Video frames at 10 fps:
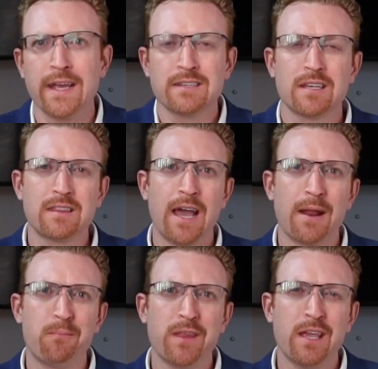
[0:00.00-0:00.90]
is it
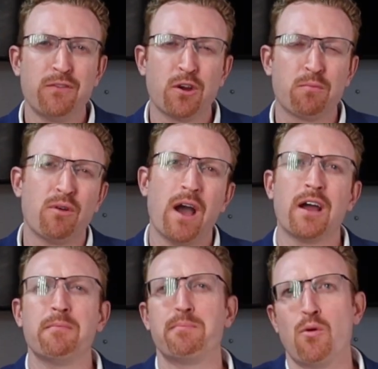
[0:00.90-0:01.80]
that if you're brought
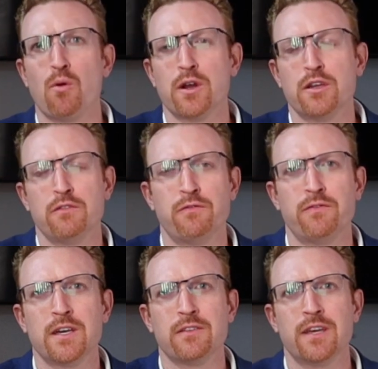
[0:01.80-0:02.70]
up poor, you
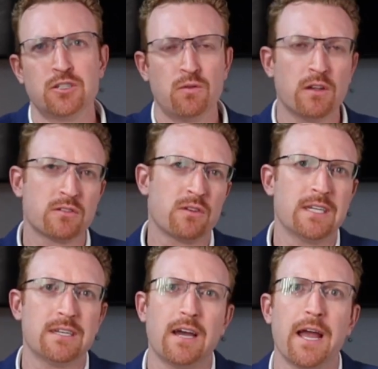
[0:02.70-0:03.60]
feel that you also
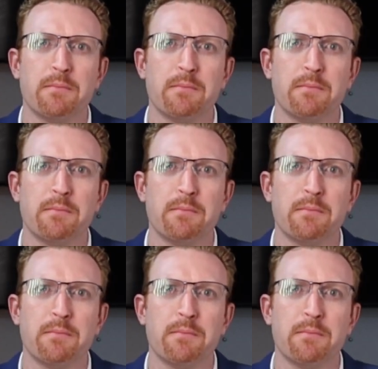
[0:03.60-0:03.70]
need to die